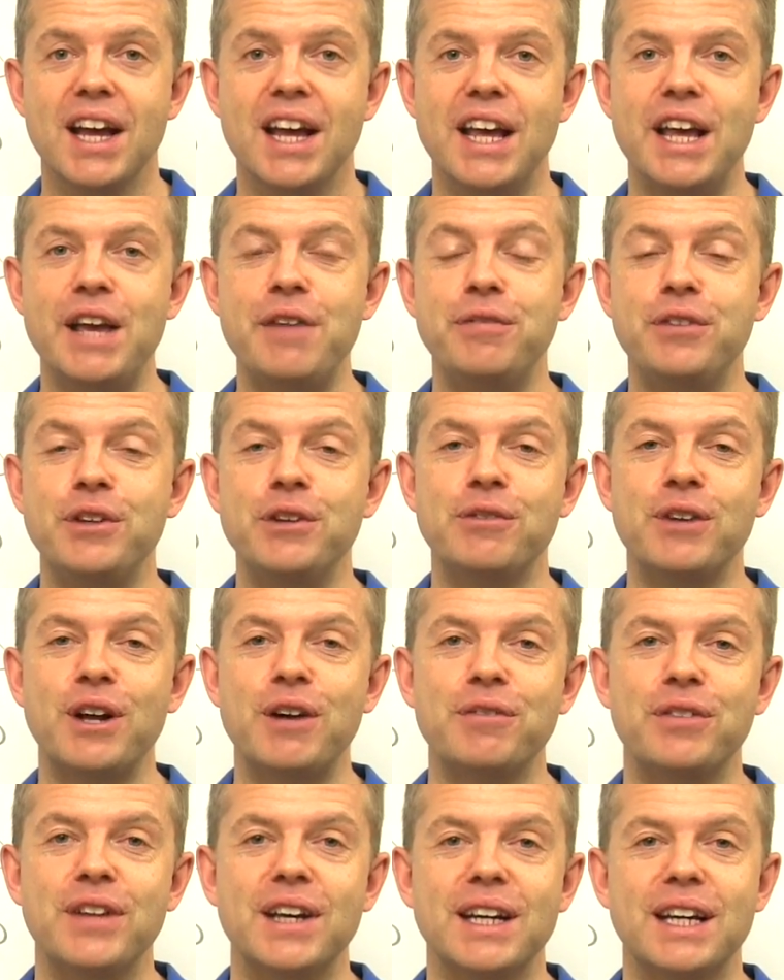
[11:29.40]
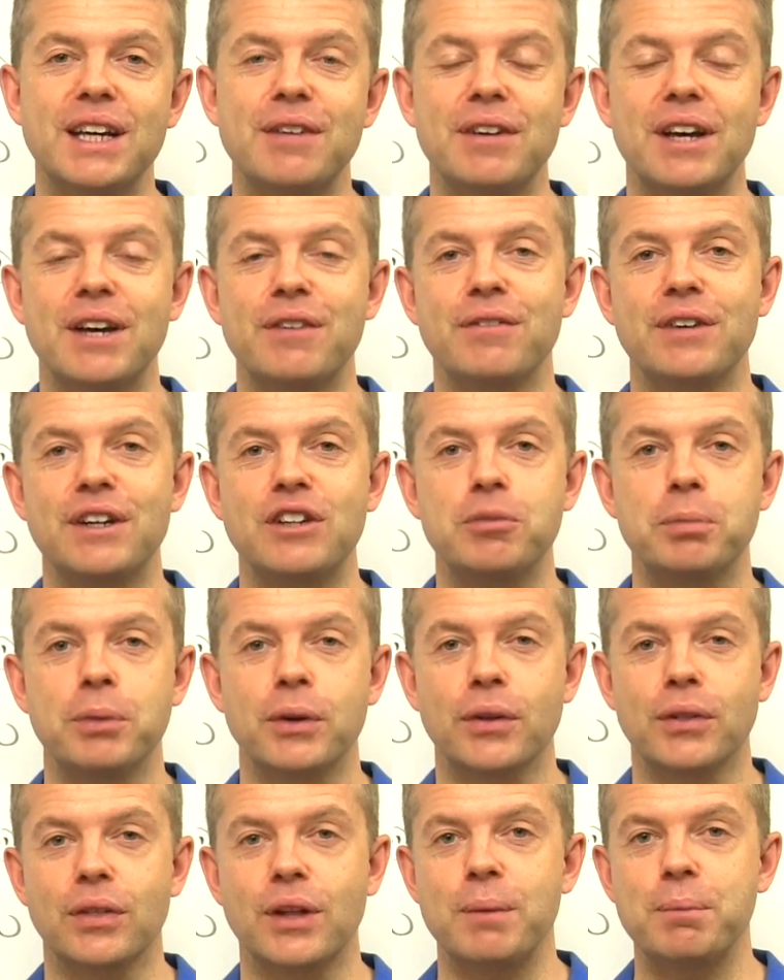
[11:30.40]
If you've loved it, give it a
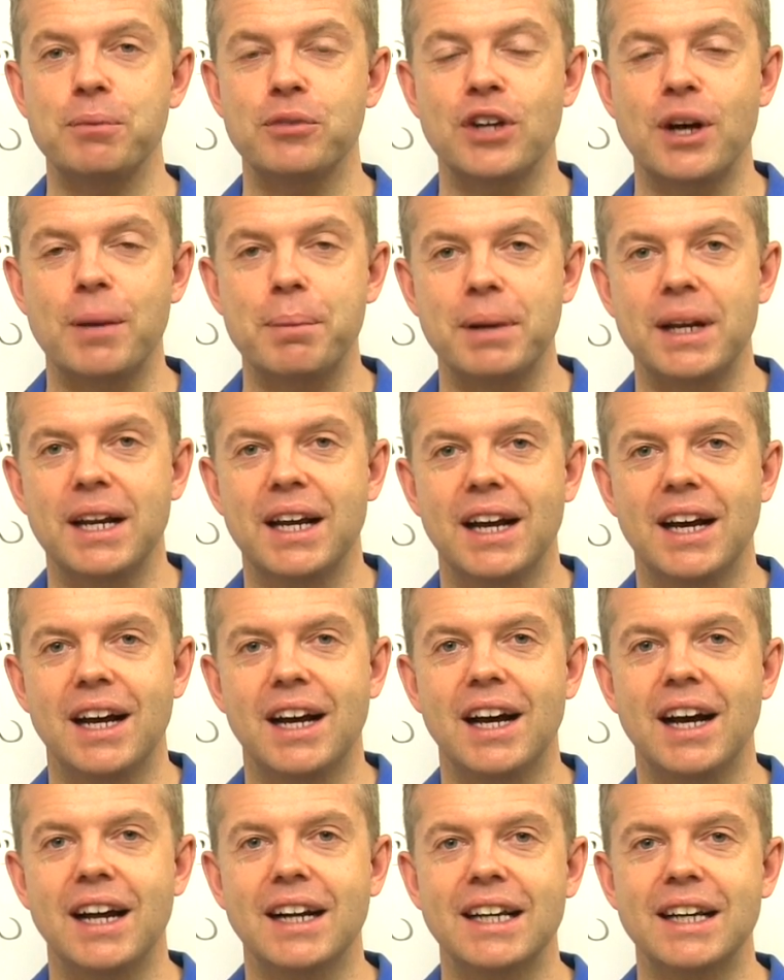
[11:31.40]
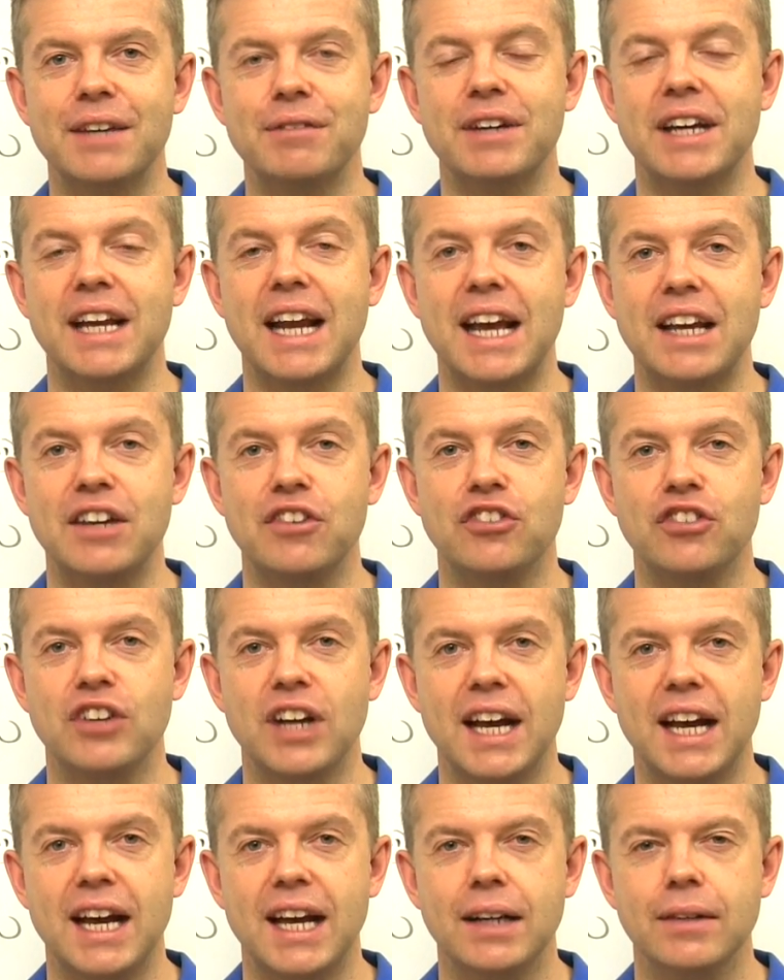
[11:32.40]
Facebook thumbs up and give it a
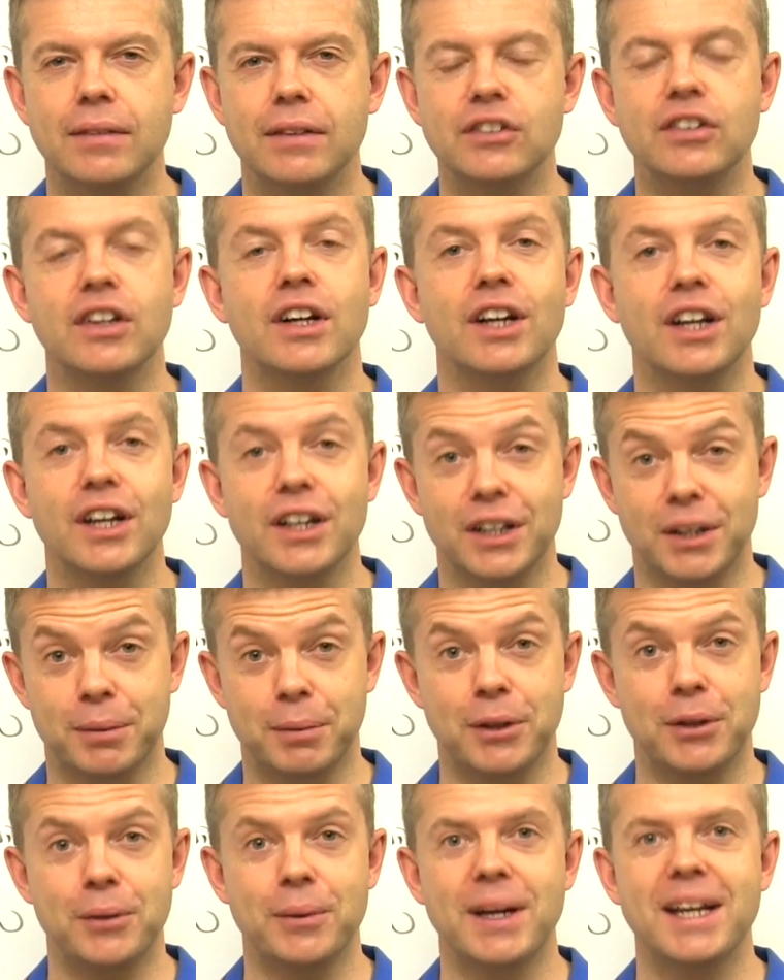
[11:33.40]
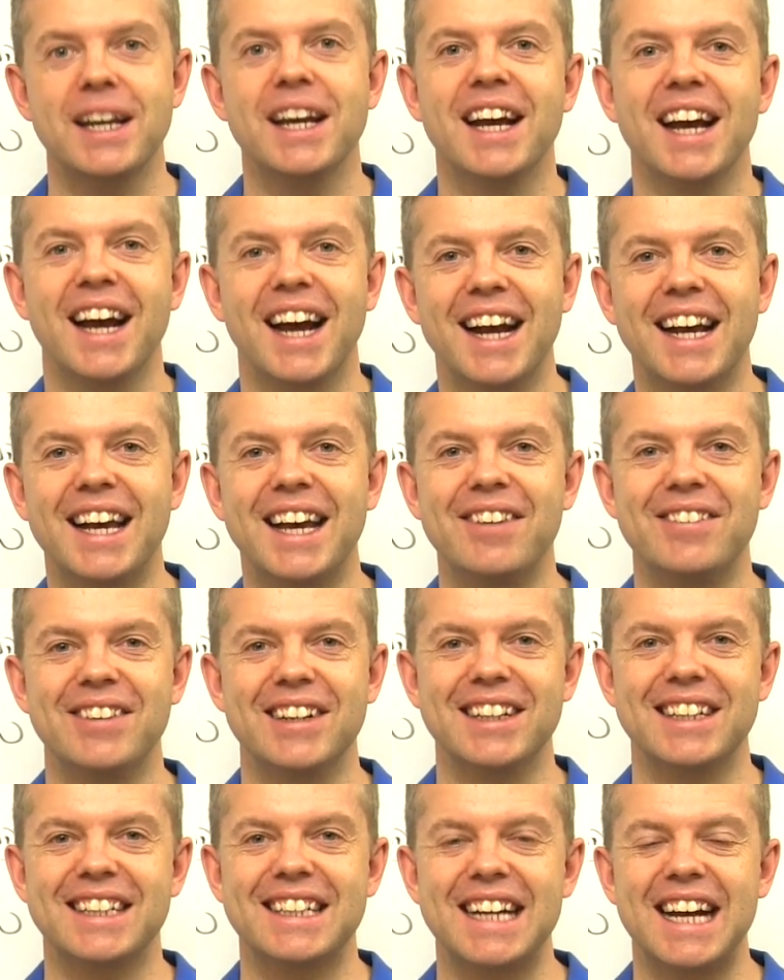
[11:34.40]
share. That's a like, by the way. And give
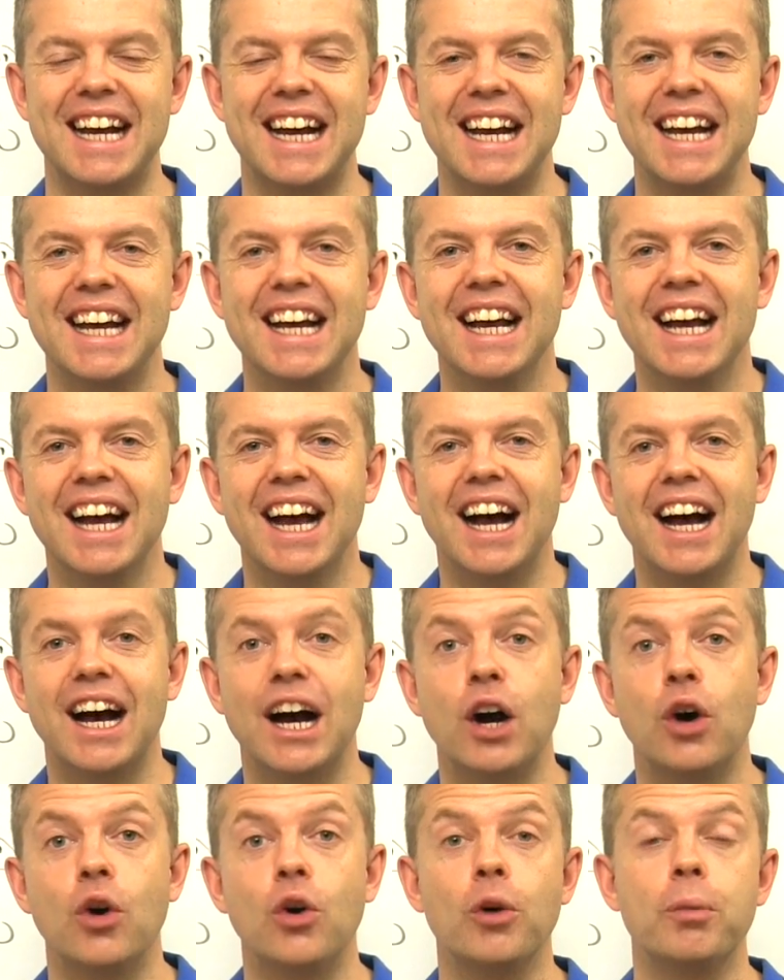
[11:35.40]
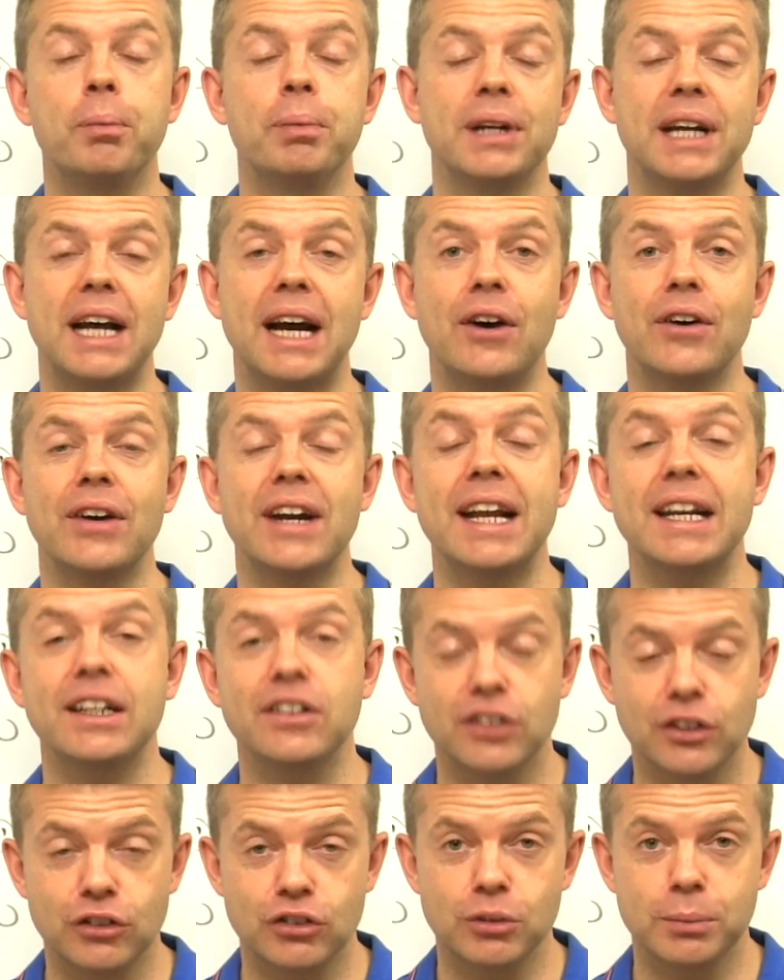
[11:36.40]
it a share or put it out on any
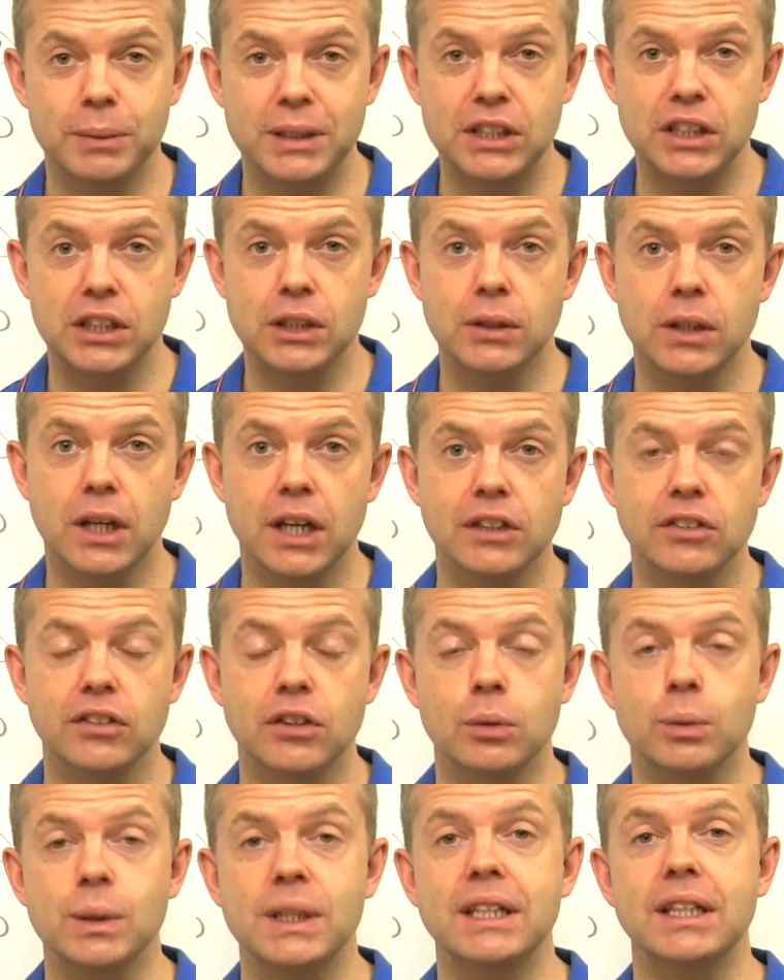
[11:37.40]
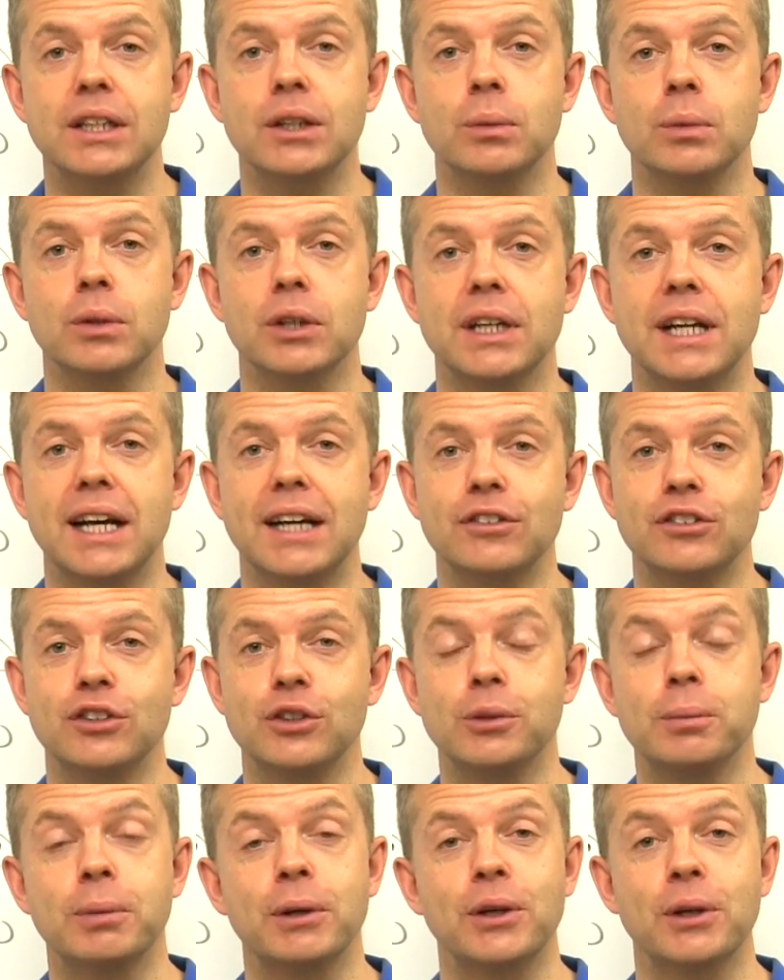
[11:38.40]
social media you like so that we can get the word out to
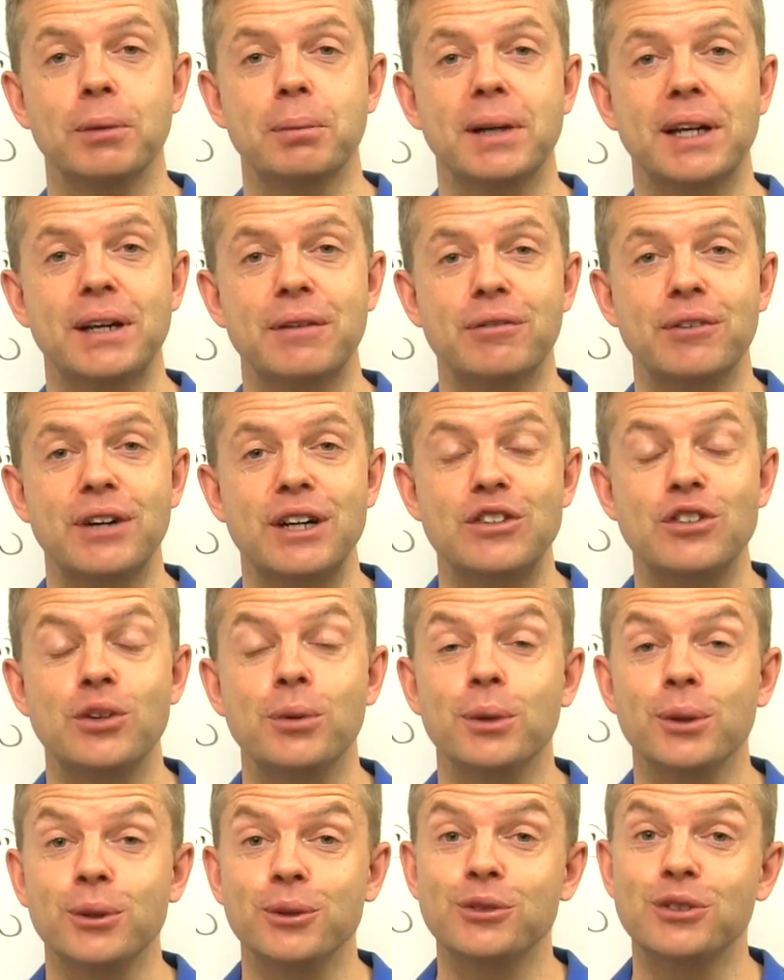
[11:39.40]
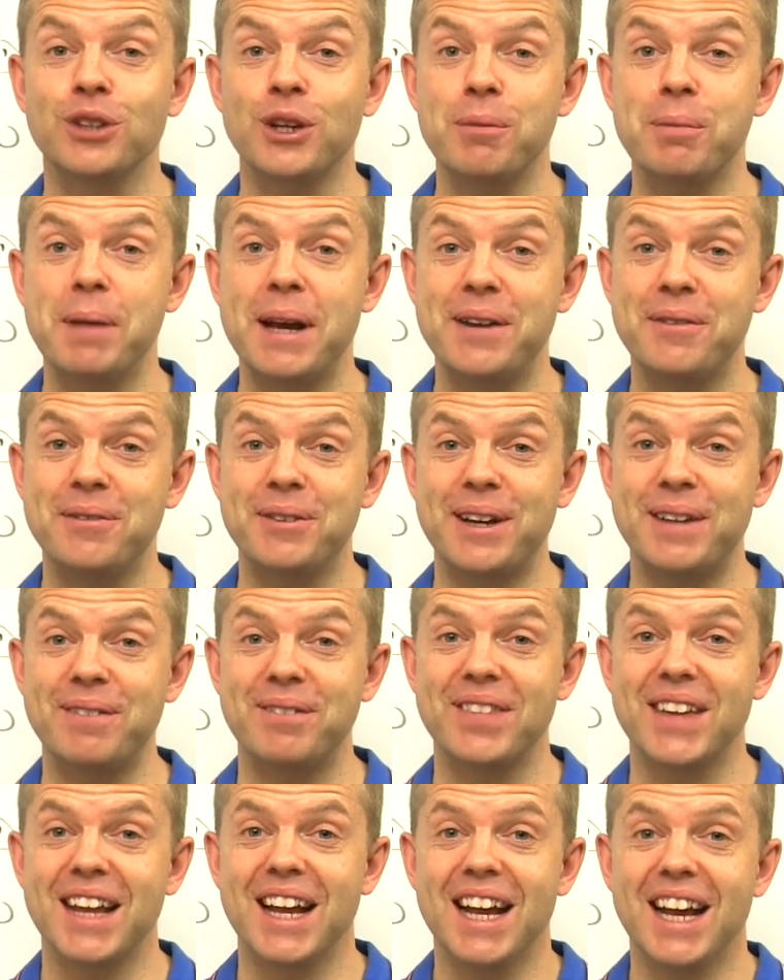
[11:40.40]
your poker playing friends who will also
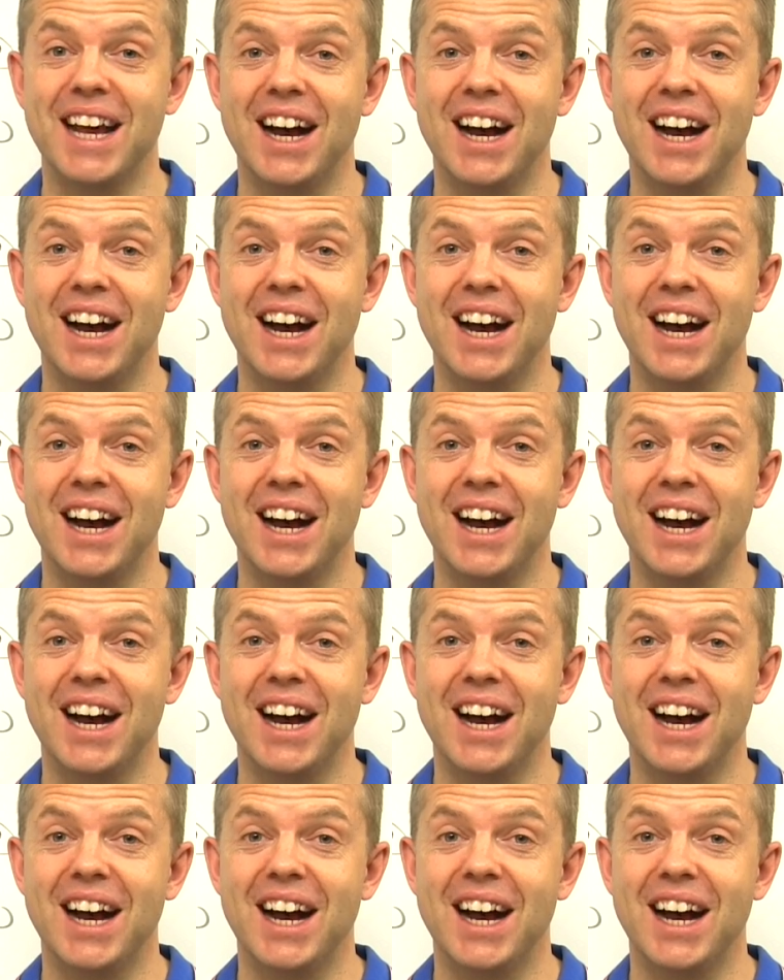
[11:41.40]
benefit.